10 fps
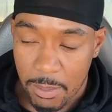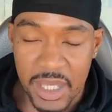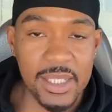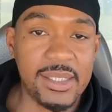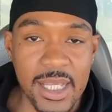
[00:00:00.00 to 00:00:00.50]

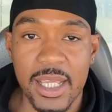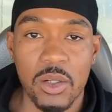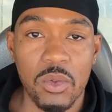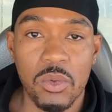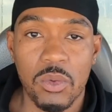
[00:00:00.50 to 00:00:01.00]
Be
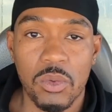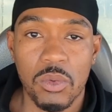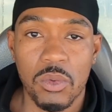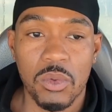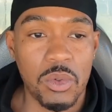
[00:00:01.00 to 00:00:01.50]
single.
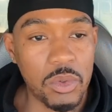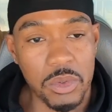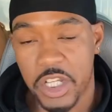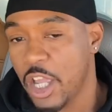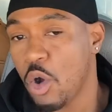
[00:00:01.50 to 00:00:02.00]

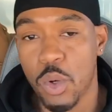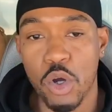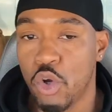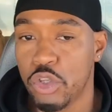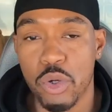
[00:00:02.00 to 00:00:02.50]
Deal
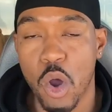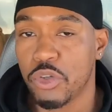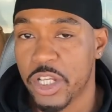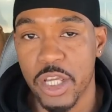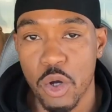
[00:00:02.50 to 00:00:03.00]
with who you're
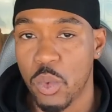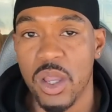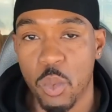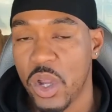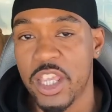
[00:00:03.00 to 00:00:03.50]
going to deal
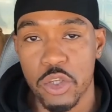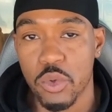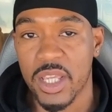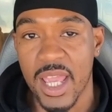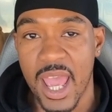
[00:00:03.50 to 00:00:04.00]
with when
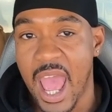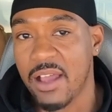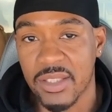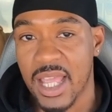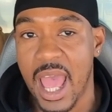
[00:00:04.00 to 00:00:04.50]
you can
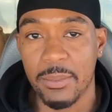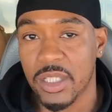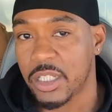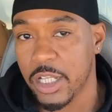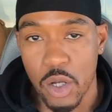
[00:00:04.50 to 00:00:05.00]
have
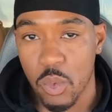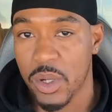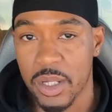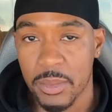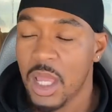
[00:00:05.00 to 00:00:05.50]
time to
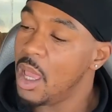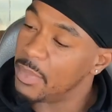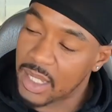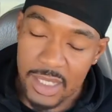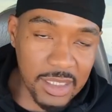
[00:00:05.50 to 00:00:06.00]
deal with them
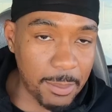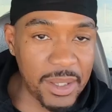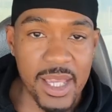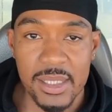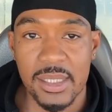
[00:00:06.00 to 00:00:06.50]
because the
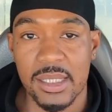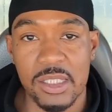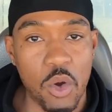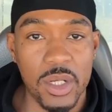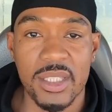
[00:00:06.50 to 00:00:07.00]
business
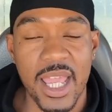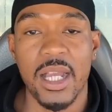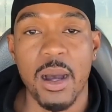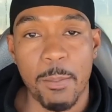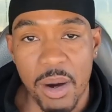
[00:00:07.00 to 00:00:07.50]
is going to
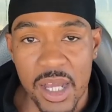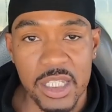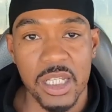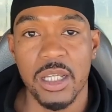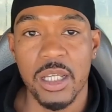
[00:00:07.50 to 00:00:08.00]
take a
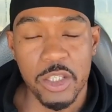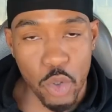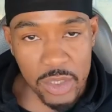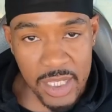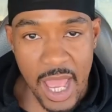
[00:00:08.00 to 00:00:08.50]
bunch of
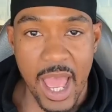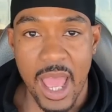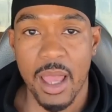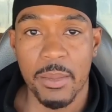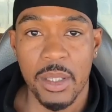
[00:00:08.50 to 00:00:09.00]
your
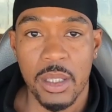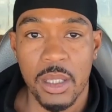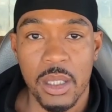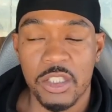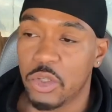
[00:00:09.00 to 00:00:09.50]
time.
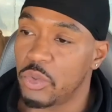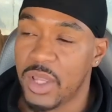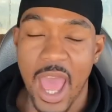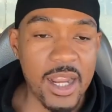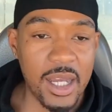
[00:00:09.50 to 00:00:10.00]
So
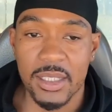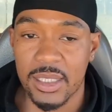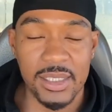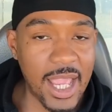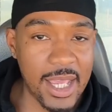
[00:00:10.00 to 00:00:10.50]
you got to
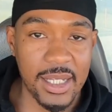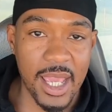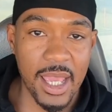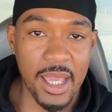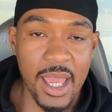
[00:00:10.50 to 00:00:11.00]

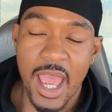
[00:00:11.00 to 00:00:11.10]
understand that.